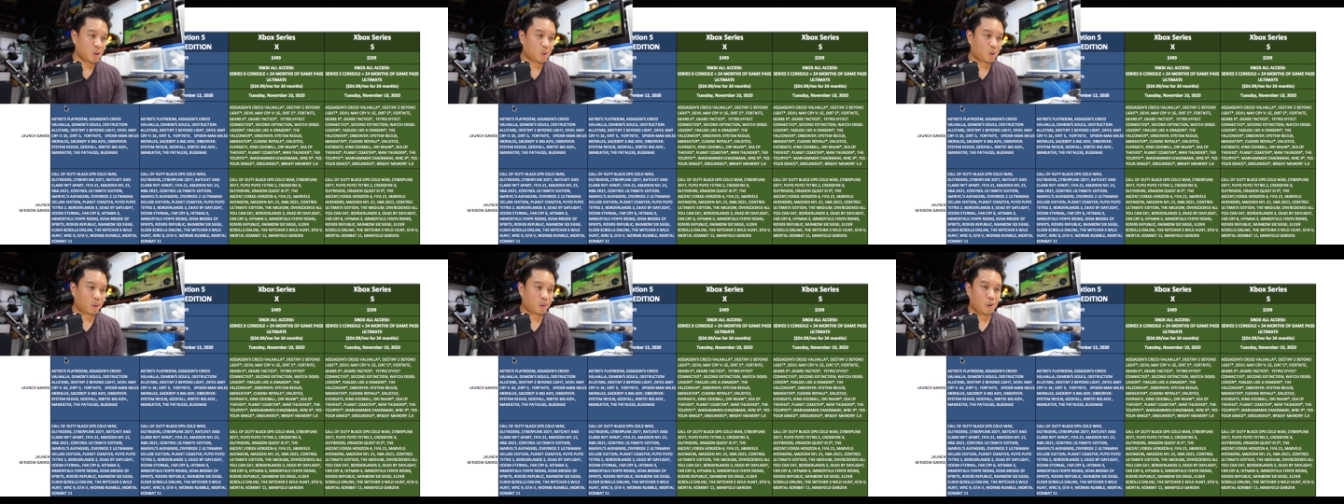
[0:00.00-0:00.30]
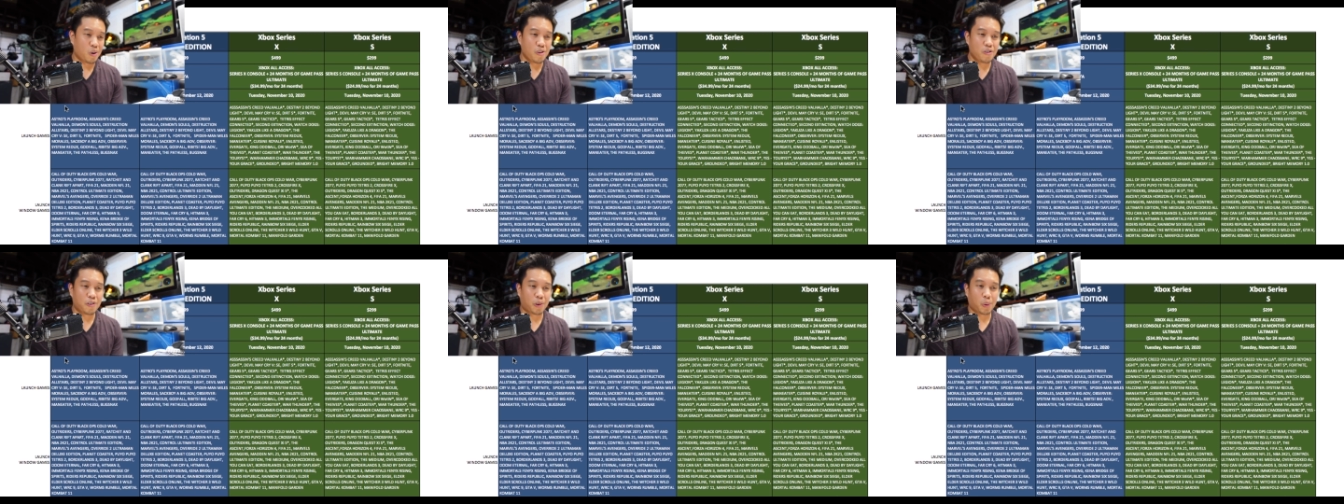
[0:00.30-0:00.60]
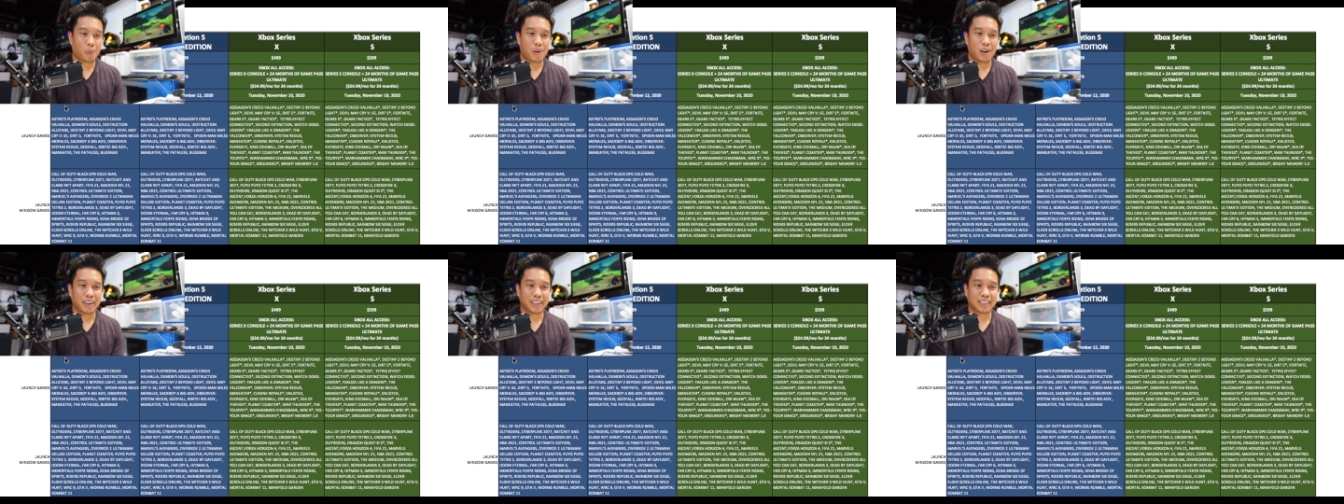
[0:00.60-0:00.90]
or
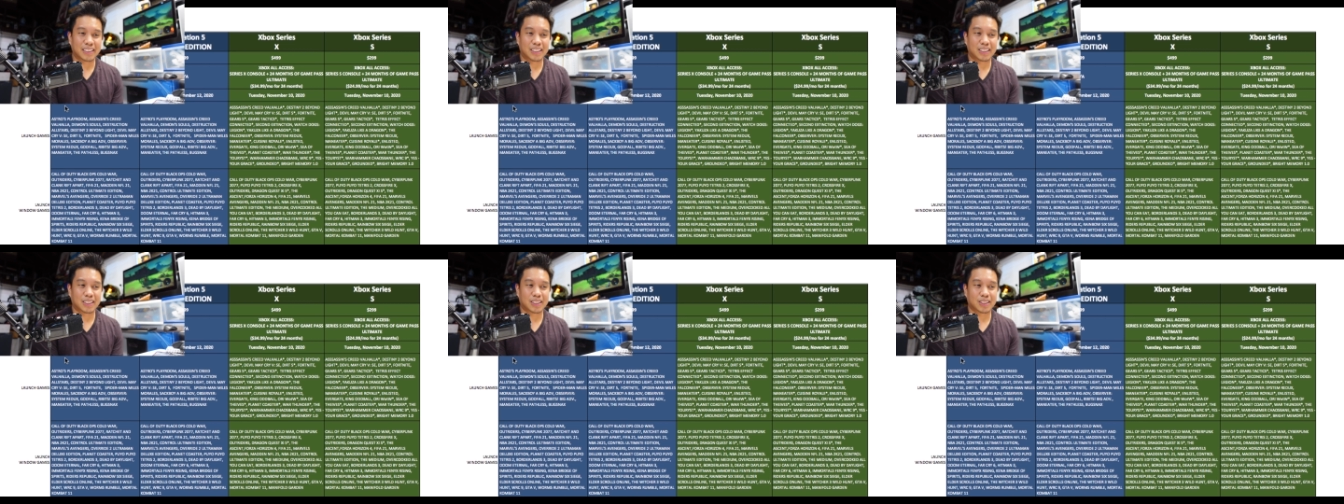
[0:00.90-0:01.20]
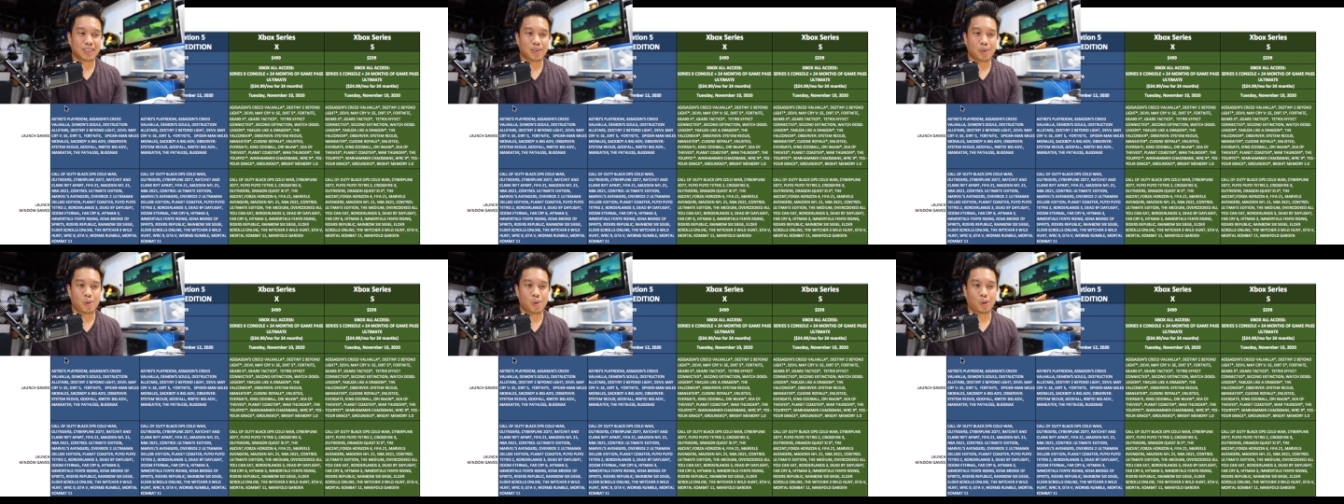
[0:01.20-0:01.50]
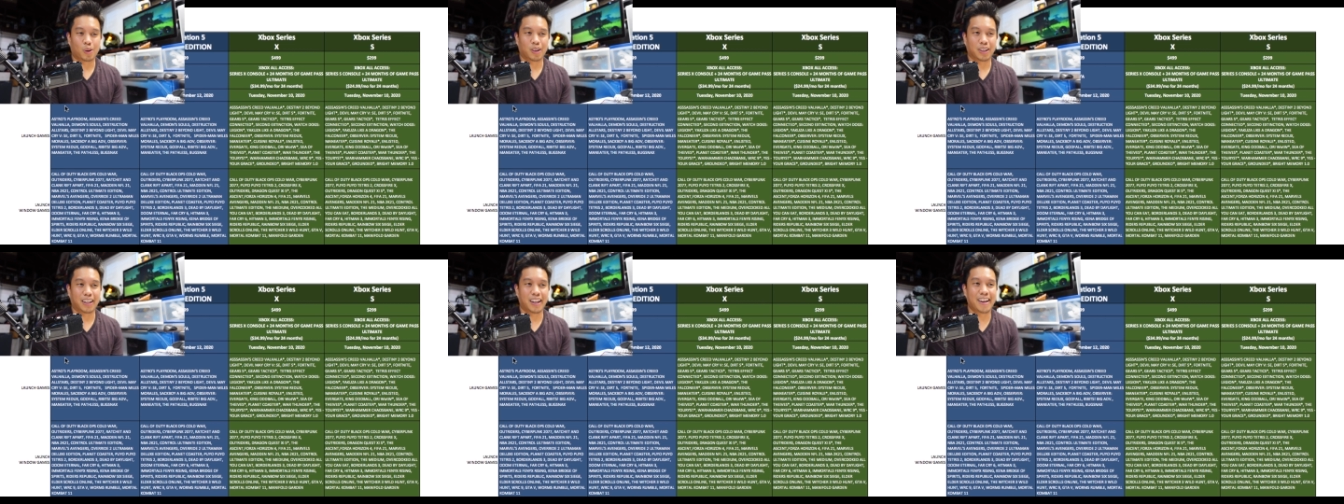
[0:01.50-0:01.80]
Overwatch
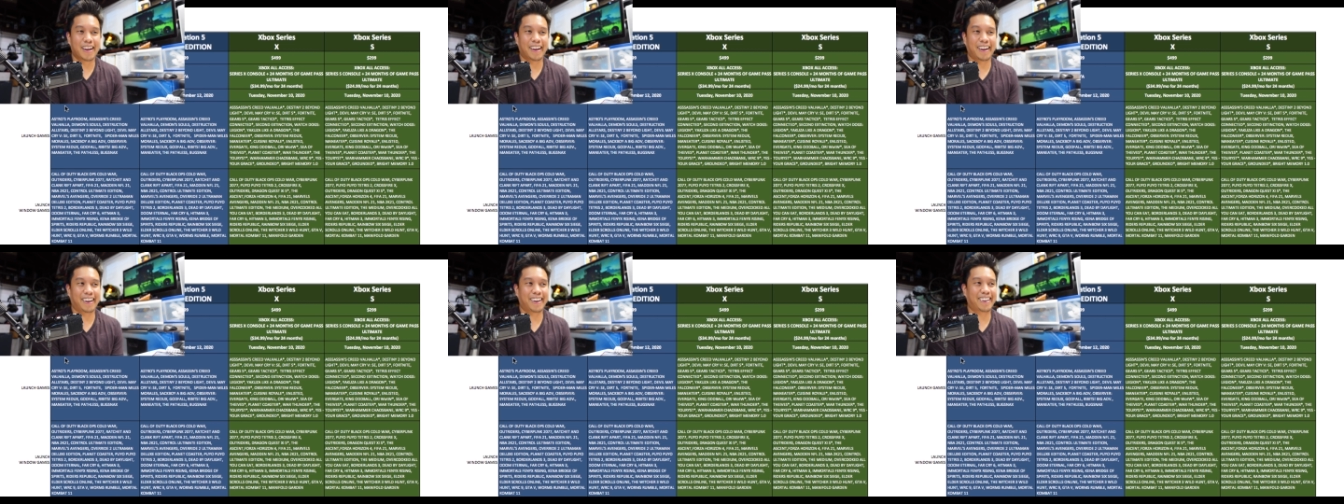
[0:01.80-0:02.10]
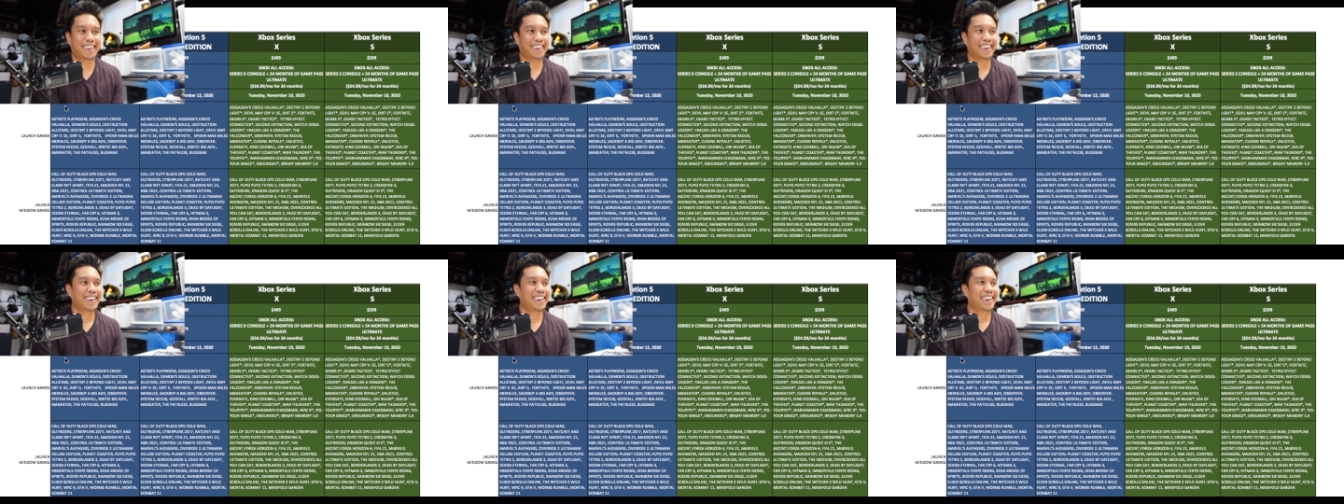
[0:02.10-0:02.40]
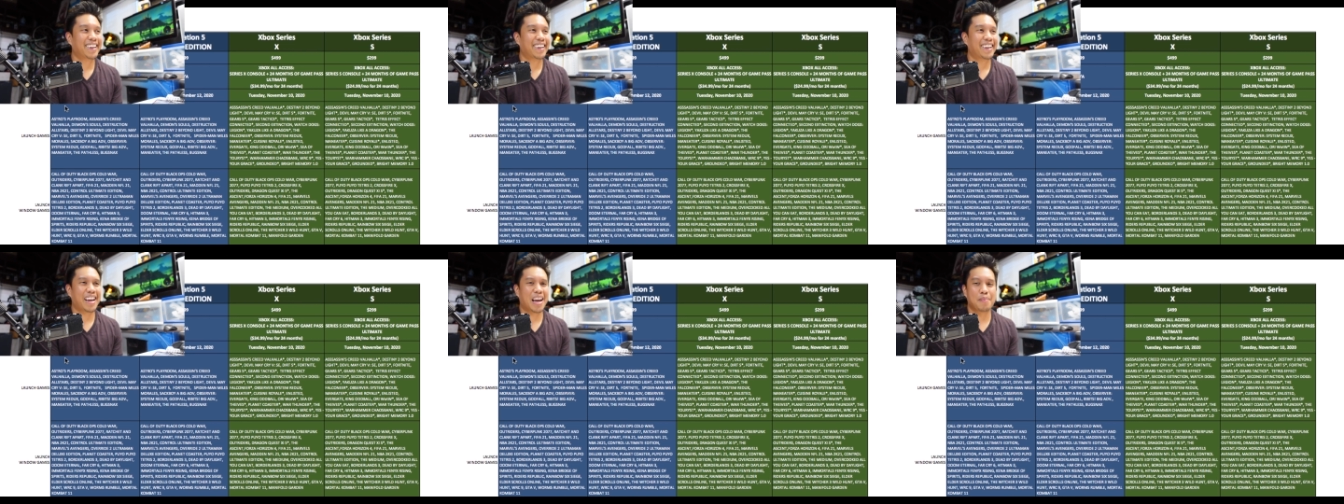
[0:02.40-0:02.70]
or like
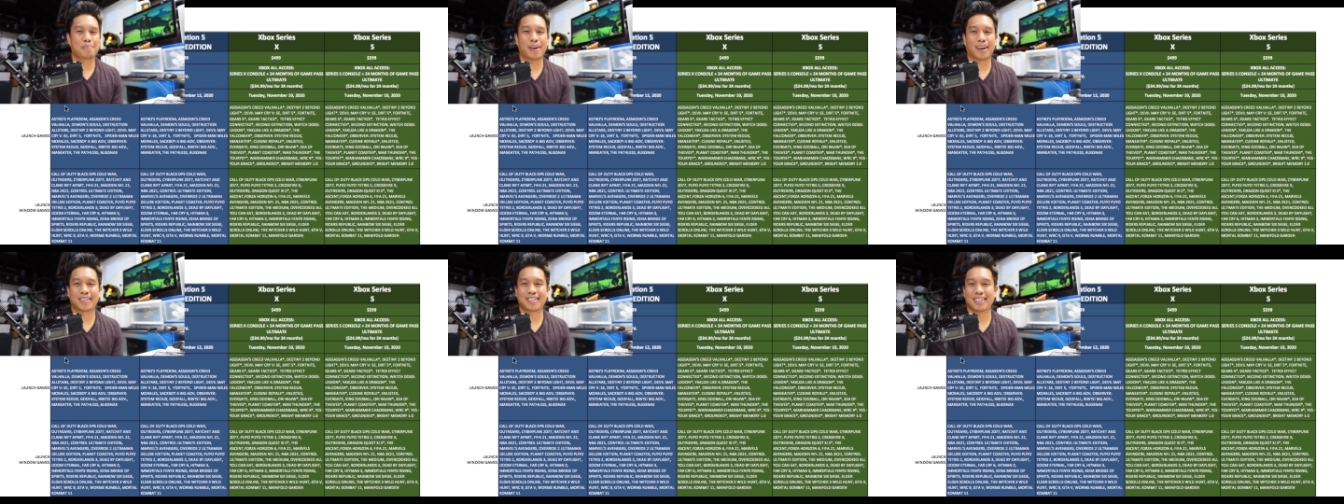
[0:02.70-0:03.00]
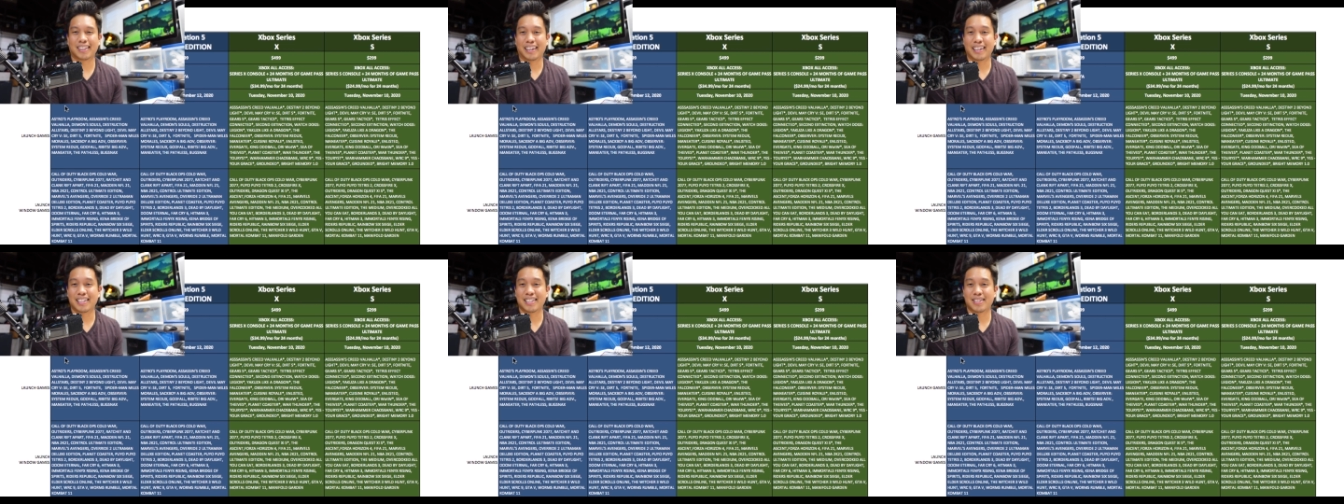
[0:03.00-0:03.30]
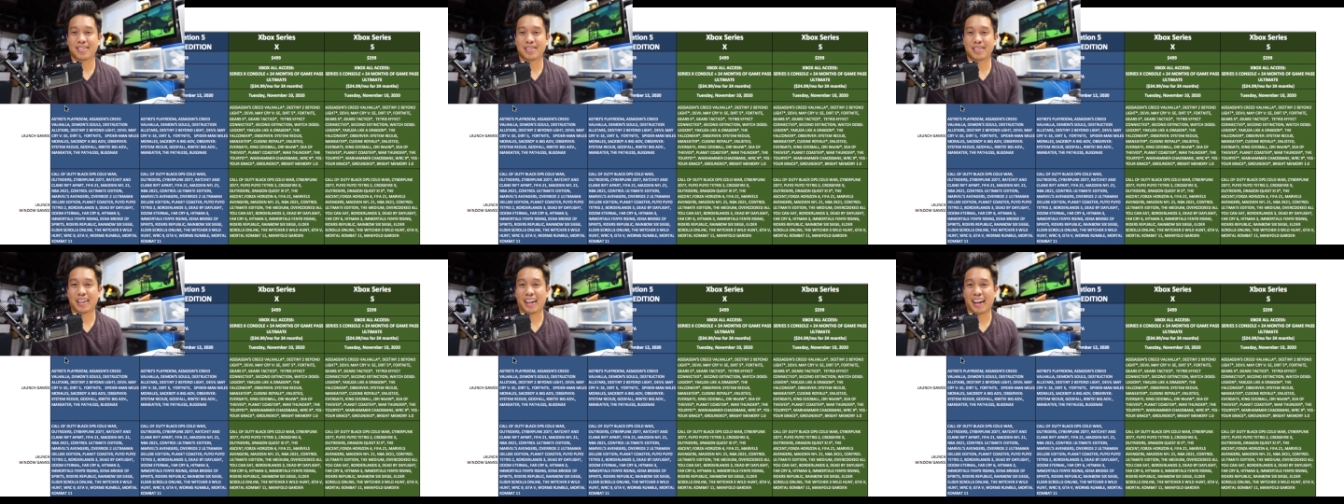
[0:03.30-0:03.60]
Apex Legends.